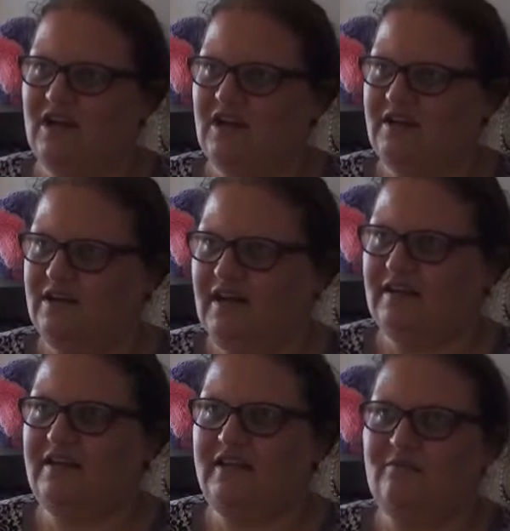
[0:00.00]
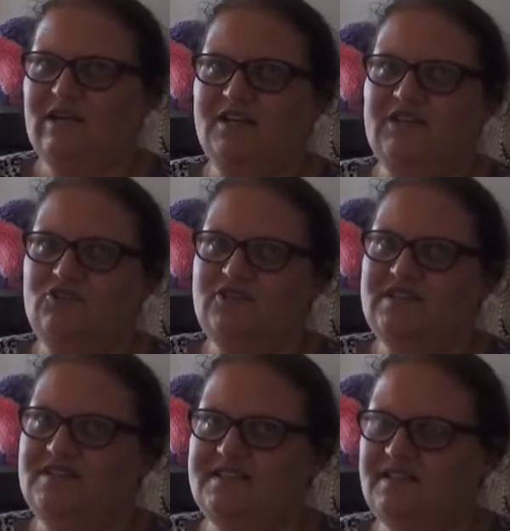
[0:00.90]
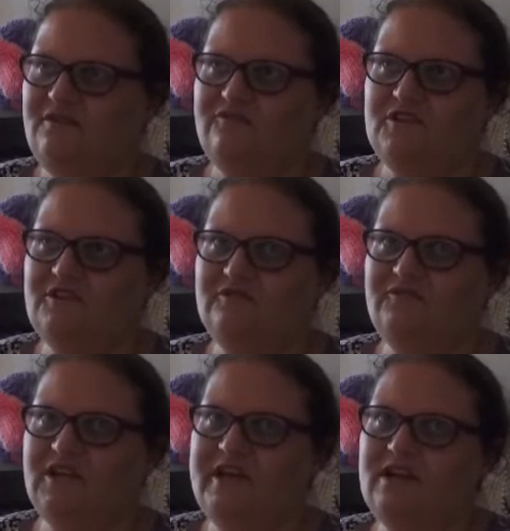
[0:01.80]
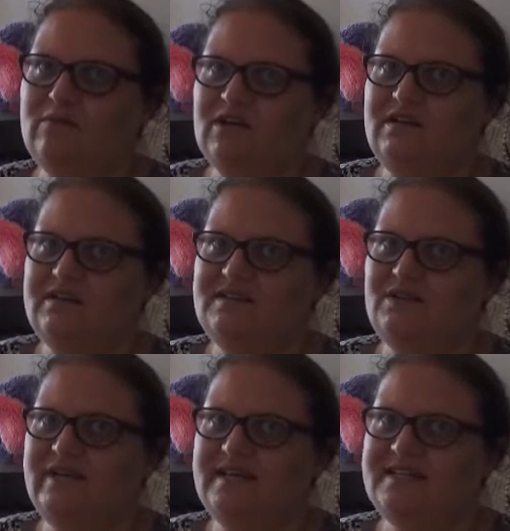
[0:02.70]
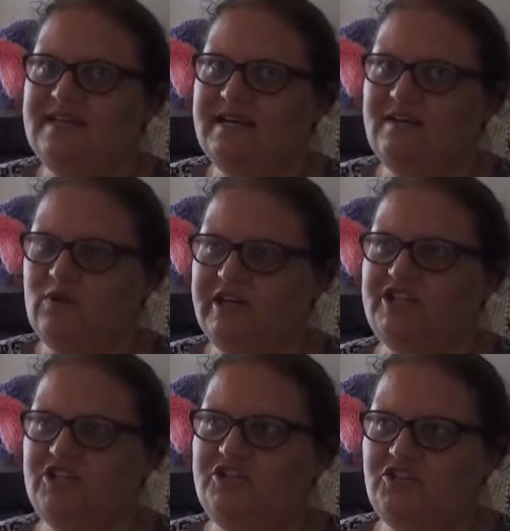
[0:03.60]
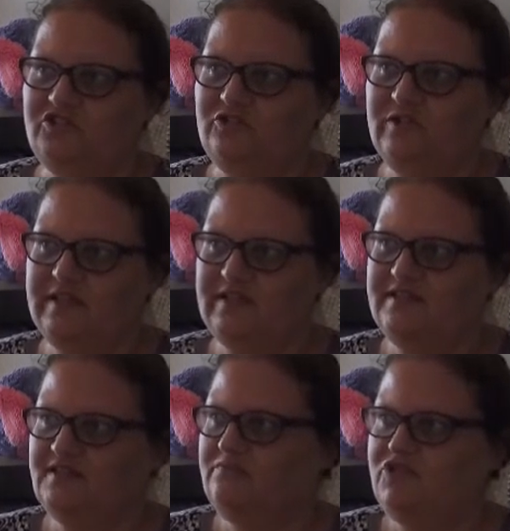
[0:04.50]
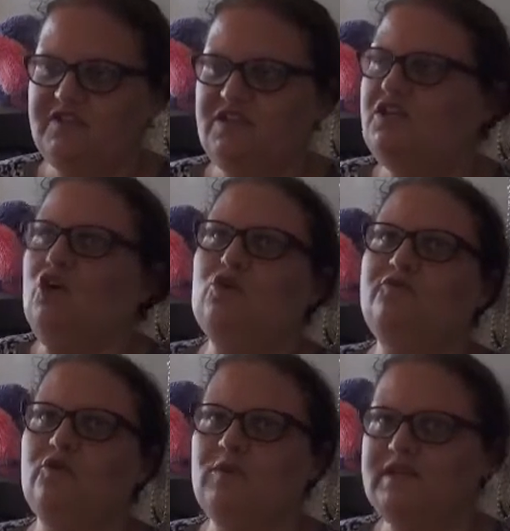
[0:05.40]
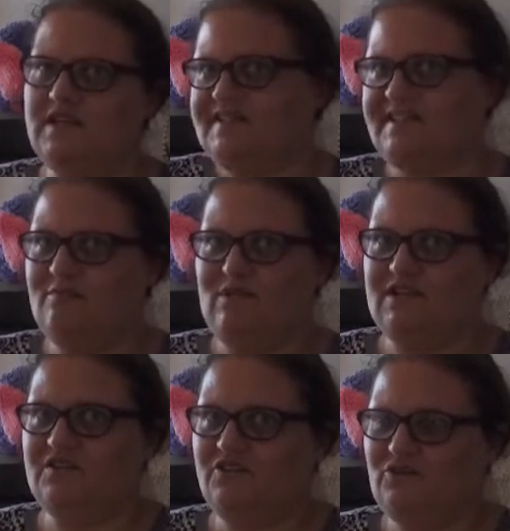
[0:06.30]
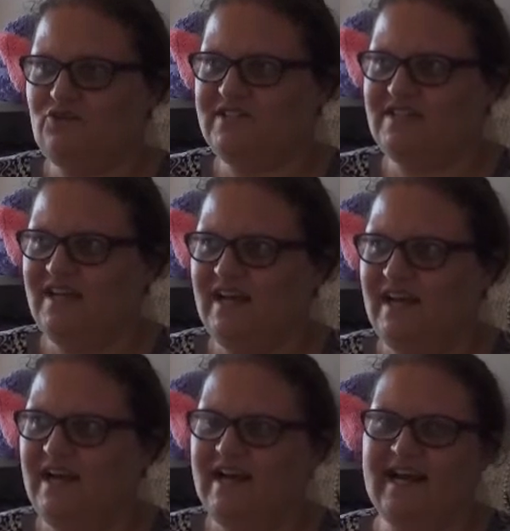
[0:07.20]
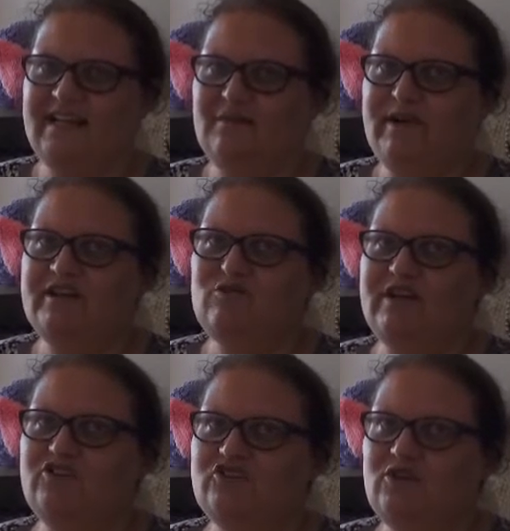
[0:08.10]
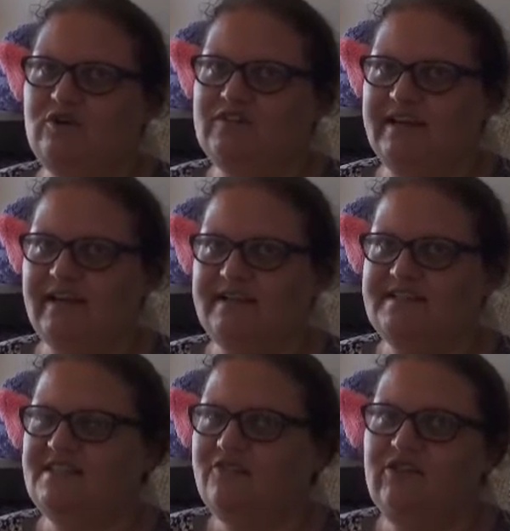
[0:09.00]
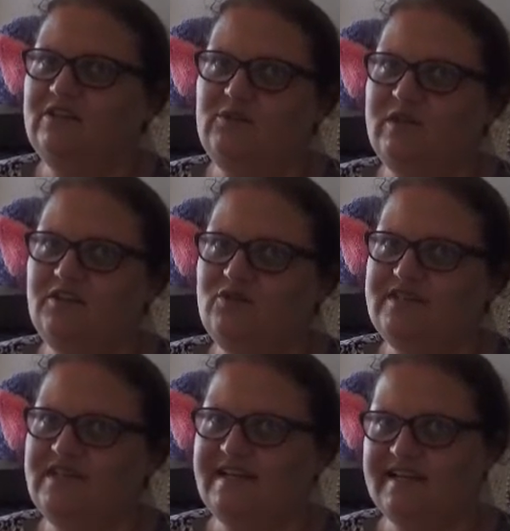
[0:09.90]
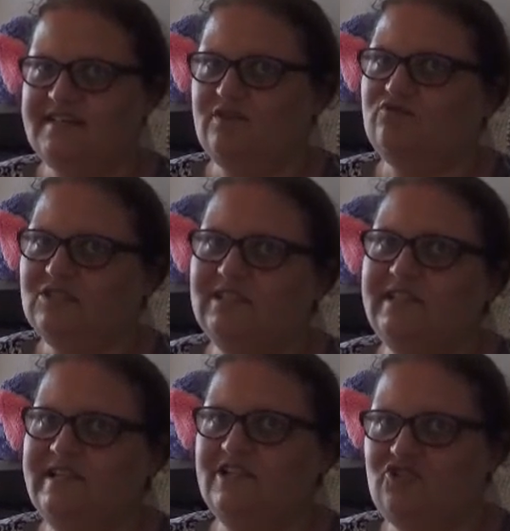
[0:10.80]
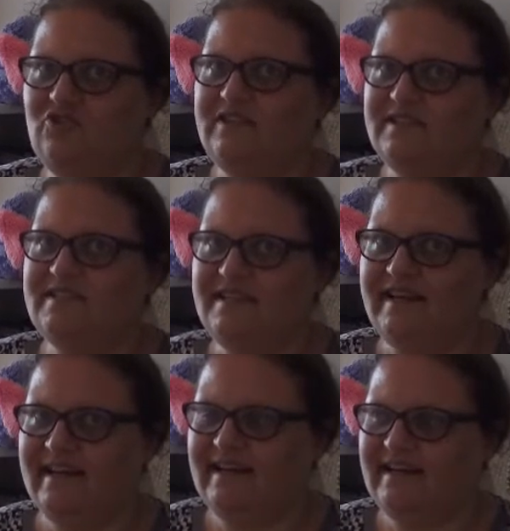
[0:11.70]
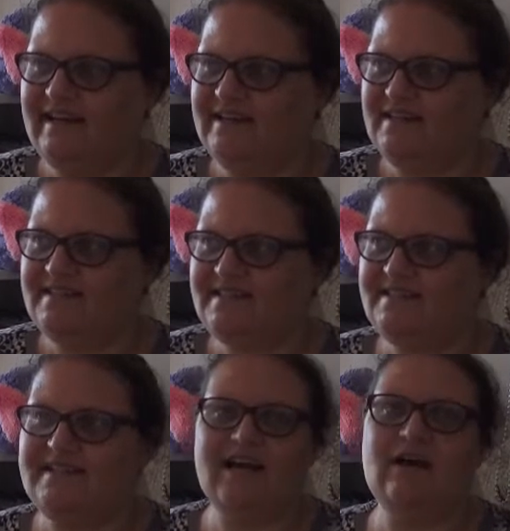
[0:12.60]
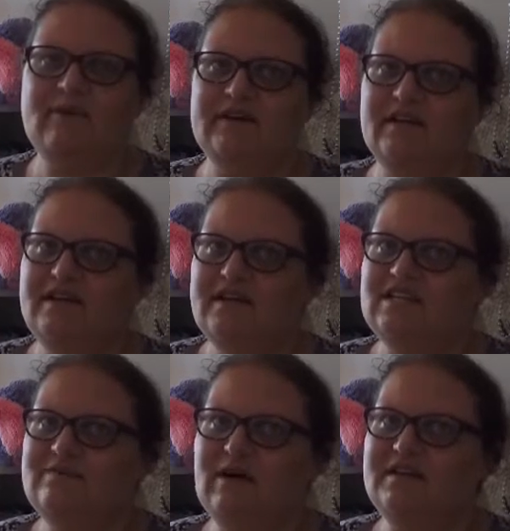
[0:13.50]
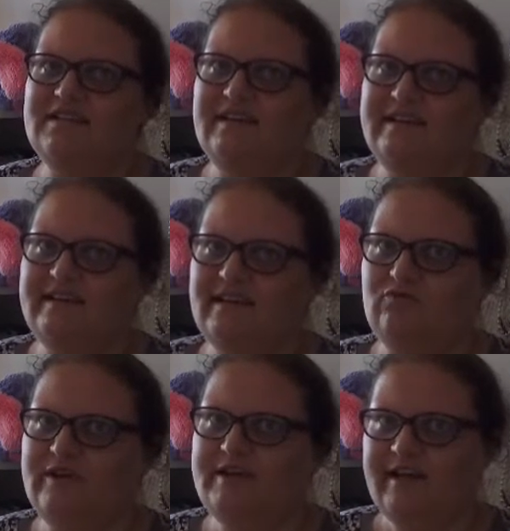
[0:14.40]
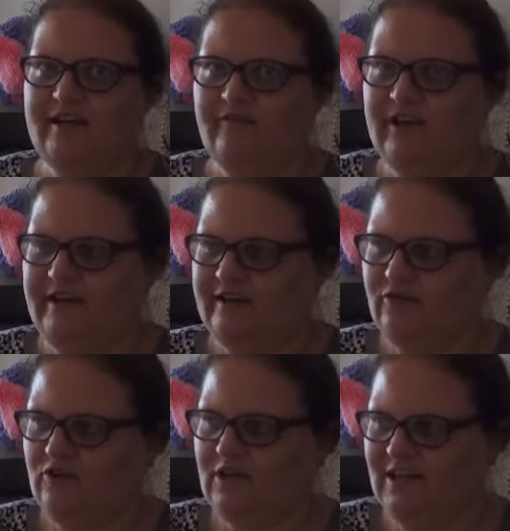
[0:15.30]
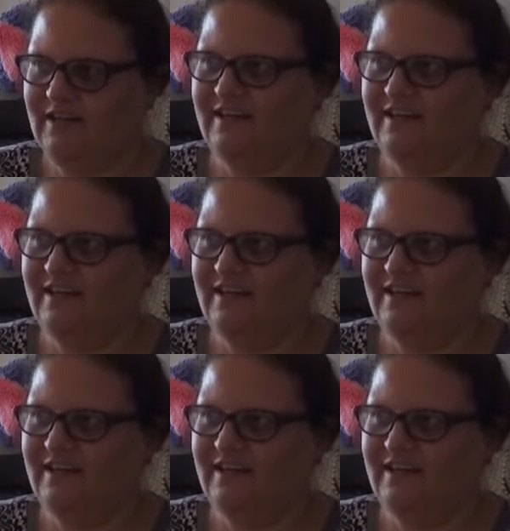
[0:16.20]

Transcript: not getting me enthused to sit in front of the camera, so I decided what I should do is just go for what does get me enthused. And the page 112 tag is definitely one of those things. I really enjoy this tag and this stab at spontaneity in reading if I ever uh,